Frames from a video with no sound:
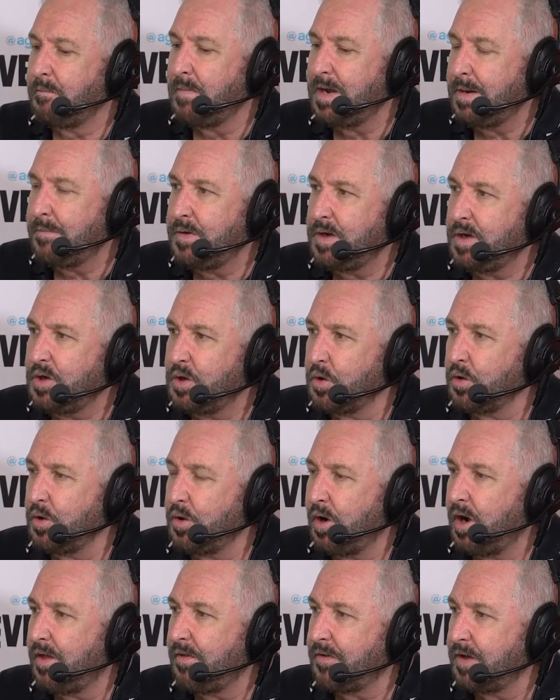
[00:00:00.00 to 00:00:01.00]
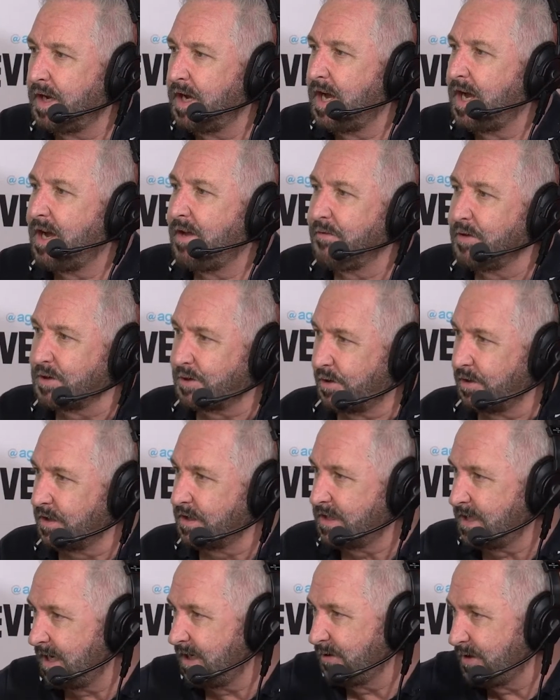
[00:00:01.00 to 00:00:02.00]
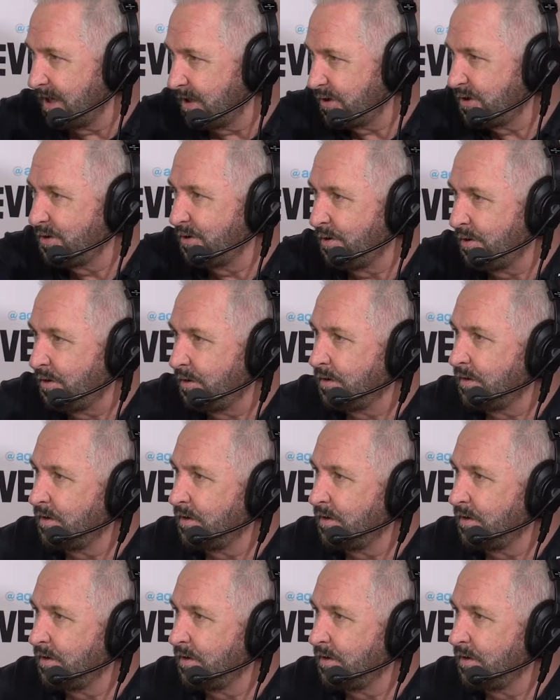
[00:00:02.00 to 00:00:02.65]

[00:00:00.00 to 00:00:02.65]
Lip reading: maybe you're not the guy that's going to take that song the